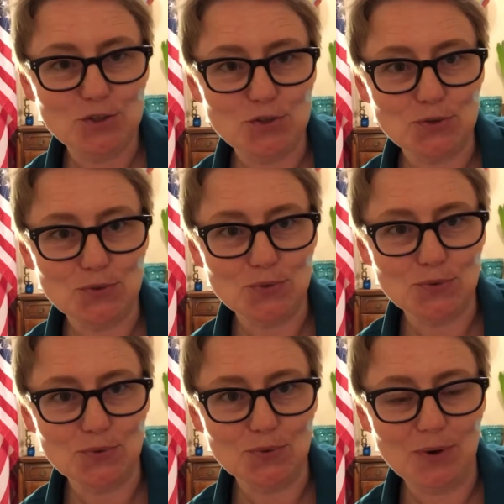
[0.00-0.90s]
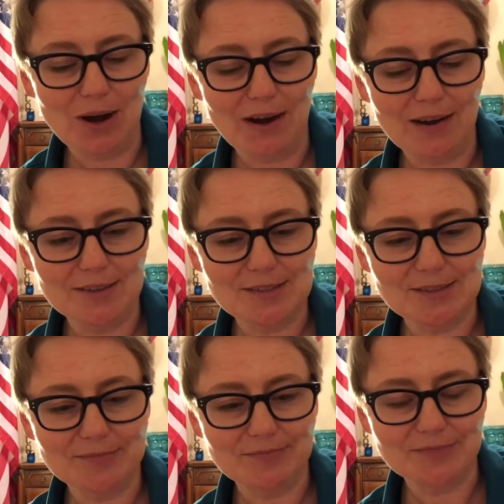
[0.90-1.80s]
to
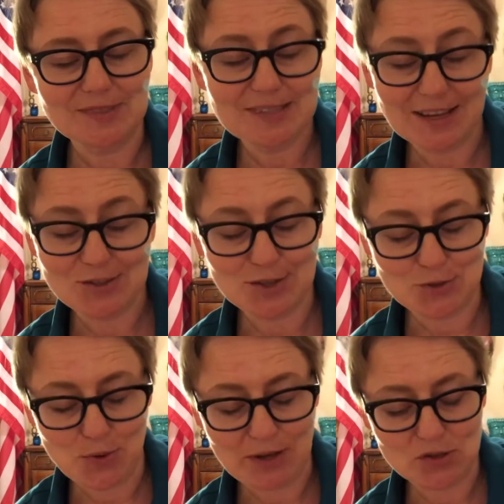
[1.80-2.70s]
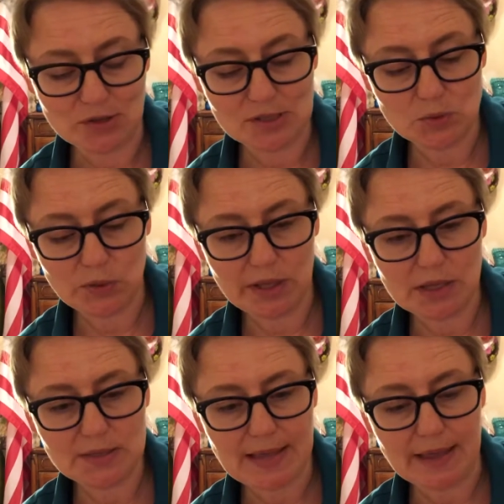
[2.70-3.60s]
such situations? Well,
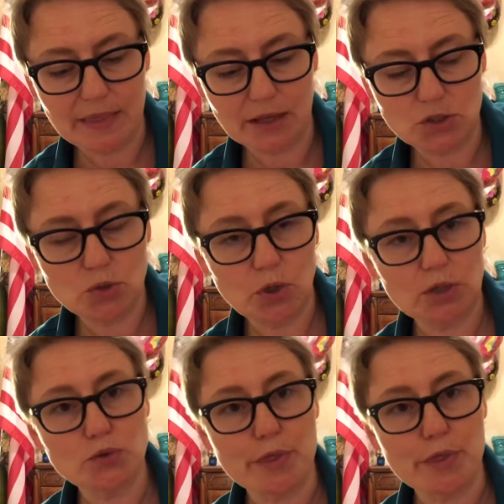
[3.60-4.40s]
he said that you need to